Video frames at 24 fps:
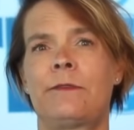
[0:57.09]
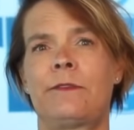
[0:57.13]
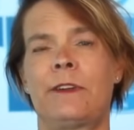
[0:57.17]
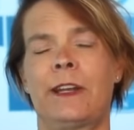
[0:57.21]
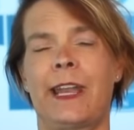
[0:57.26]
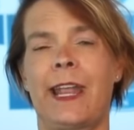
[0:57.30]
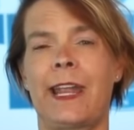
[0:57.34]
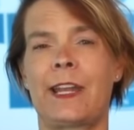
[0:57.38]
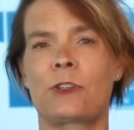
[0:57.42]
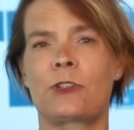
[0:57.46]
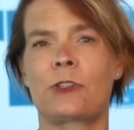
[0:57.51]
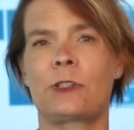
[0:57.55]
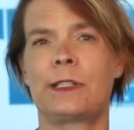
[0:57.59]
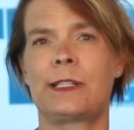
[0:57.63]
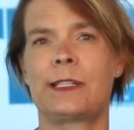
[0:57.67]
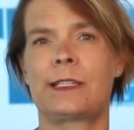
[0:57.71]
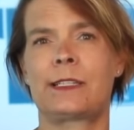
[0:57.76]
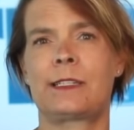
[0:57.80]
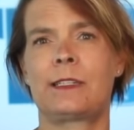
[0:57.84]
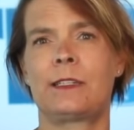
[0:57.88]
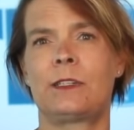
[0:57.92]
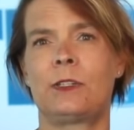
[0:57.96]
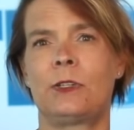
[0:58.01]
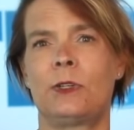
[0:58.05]
financial
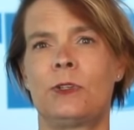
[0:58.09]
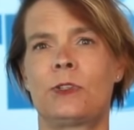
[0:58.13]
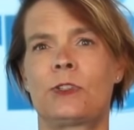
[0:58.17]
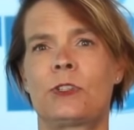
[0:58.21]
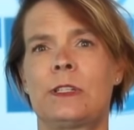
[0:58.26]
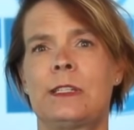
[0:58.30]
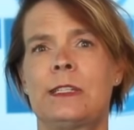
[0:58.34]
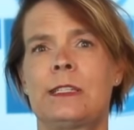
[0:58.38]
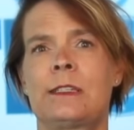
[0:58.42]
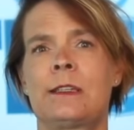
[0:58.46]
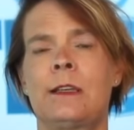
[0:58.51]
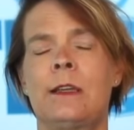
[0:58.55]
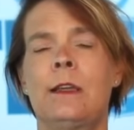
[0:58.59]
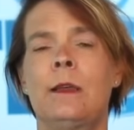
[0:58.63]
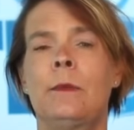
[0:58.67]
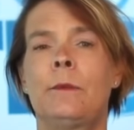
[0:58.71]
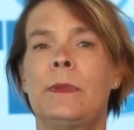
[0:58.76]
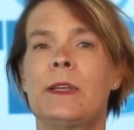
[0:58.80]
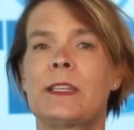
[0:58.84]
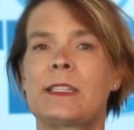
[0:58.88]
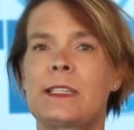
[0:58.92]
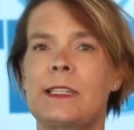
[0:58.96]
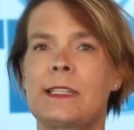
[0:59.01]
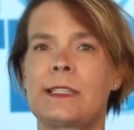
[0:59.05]
institutions,
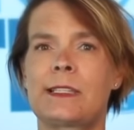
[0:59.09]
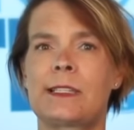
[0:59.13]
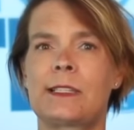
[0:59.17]
business